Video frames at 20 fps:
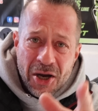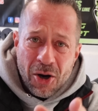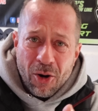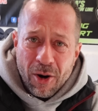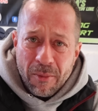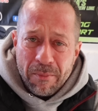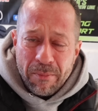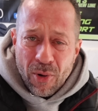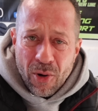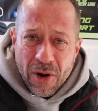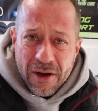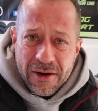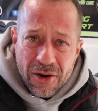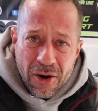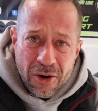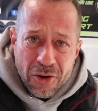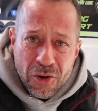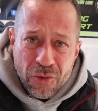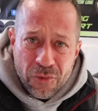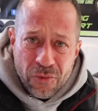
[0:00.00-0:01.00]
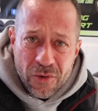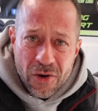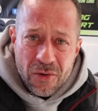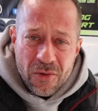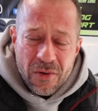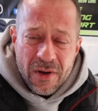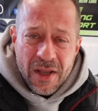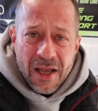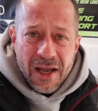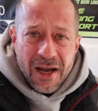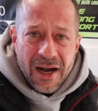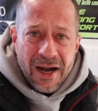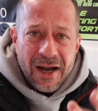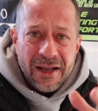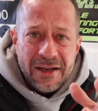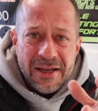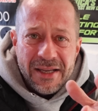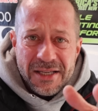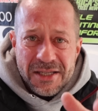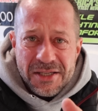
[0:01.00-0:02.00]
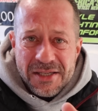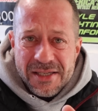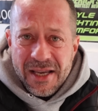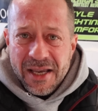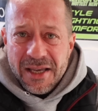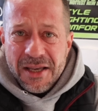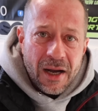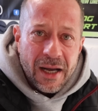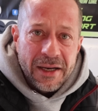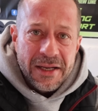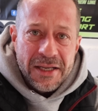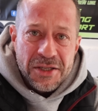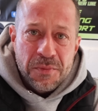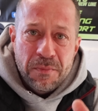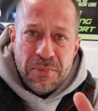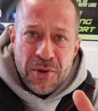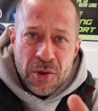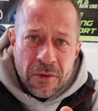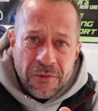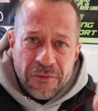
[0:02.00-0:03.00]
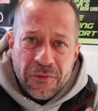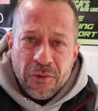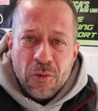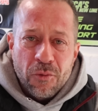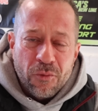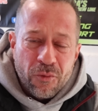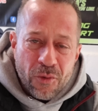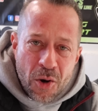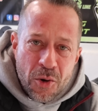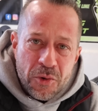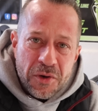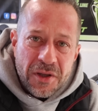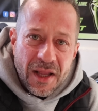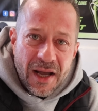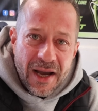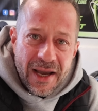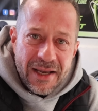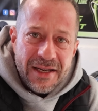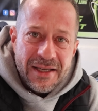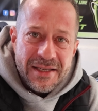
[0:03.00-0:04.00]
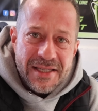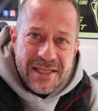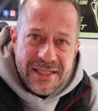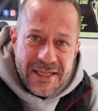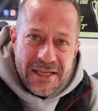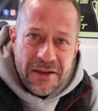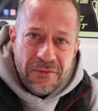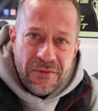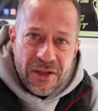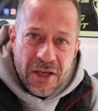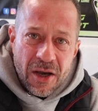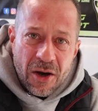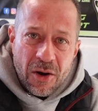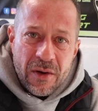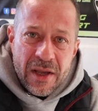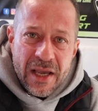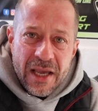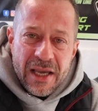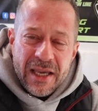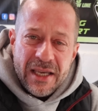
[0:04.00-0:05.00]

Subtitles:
Our boy and our crew on his beautiful Road Glide CVO.